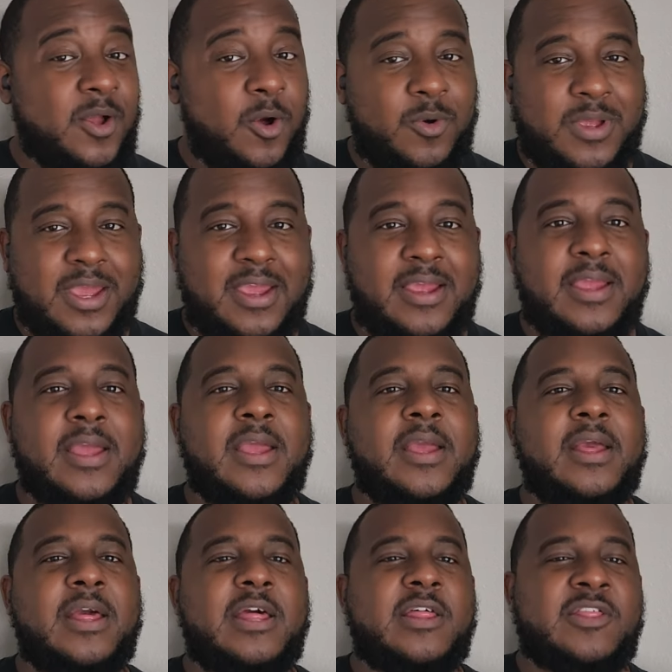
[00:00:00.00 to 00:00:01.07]
Okay,
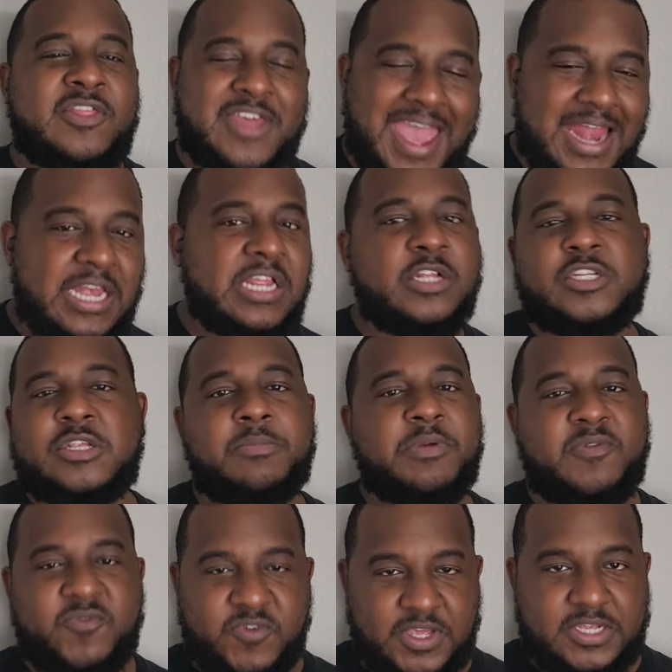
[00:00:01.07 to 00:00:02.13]
that needs to
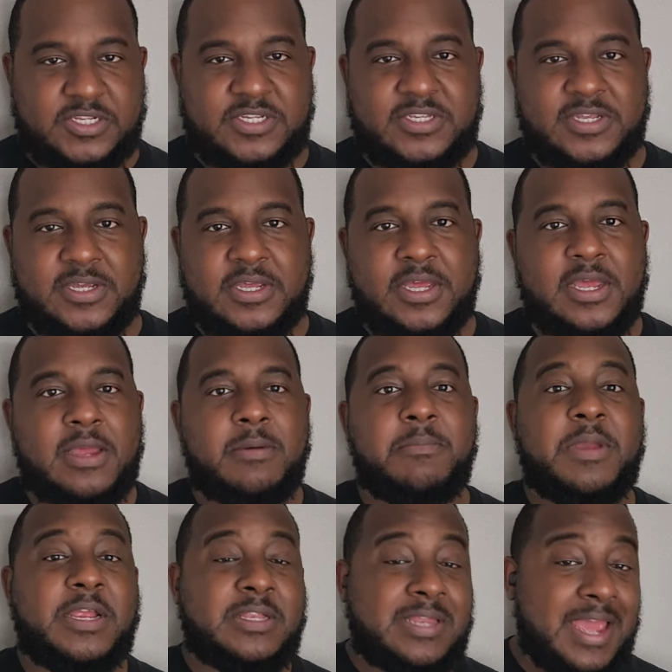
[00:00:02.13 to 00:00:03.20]
be fixed.
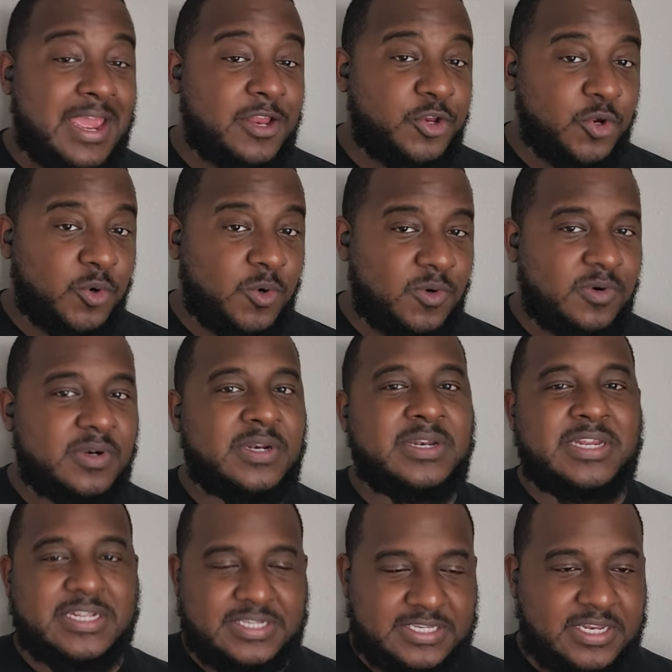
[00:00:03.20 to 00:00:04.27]
McDaniel,
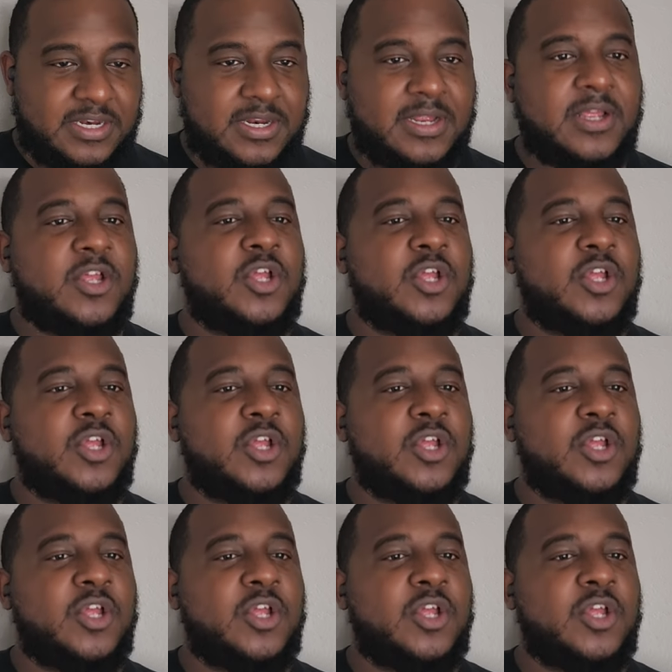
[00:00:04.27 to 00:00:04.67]
listen.